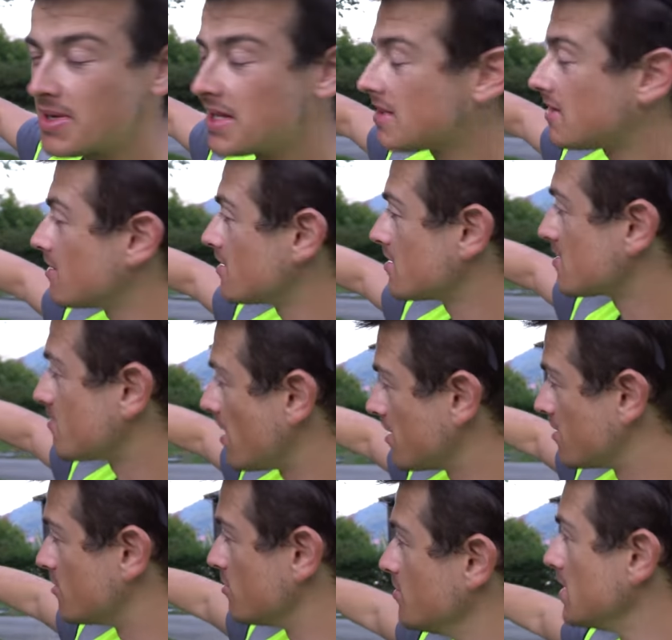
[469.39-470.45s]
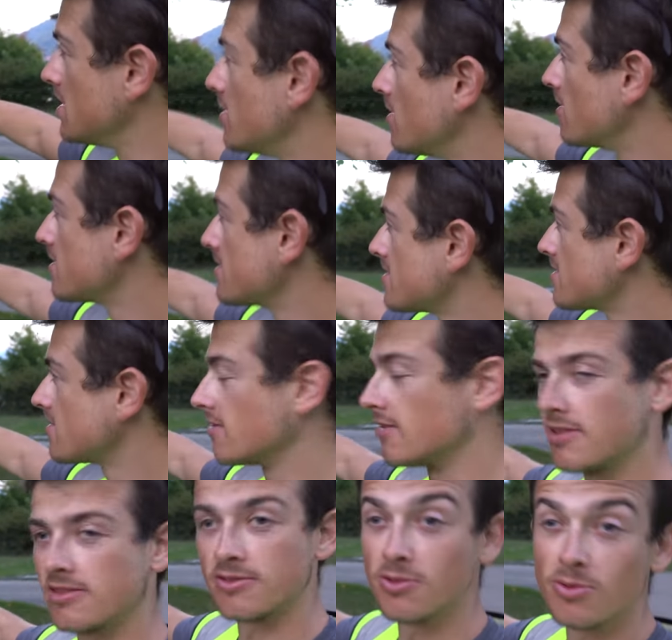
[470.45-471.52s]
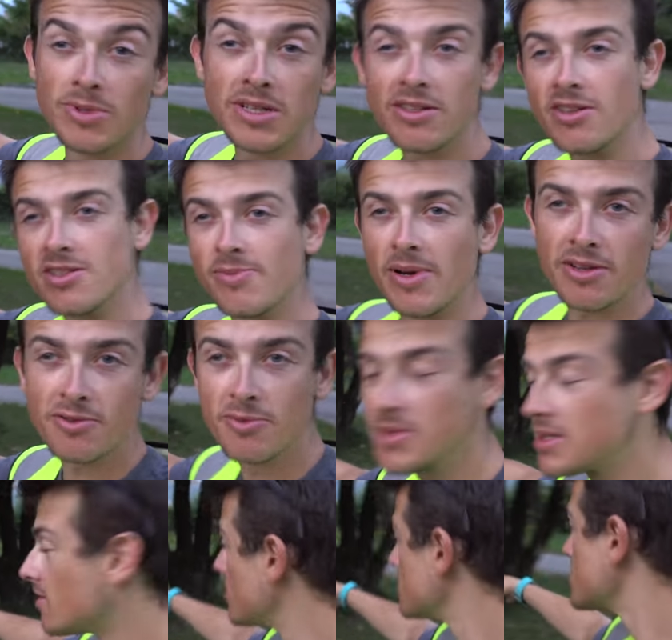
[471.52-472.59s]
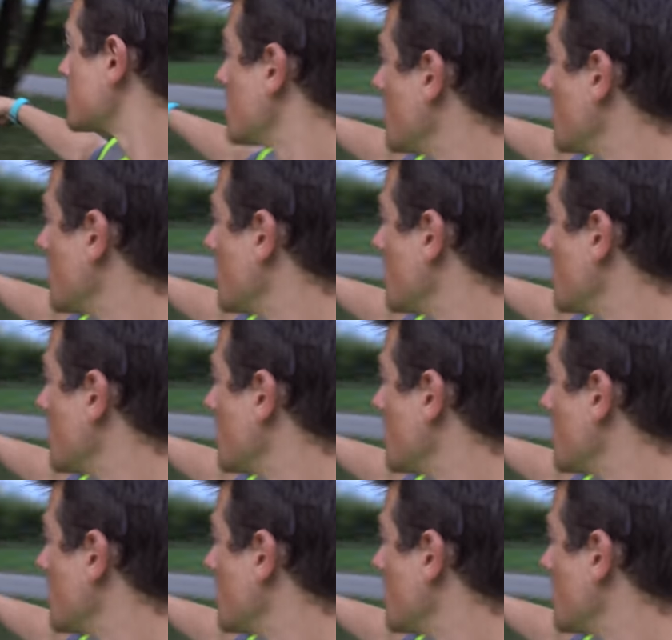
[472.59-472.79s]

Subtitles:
meters by 2 meters or 2 meters by 2 meters.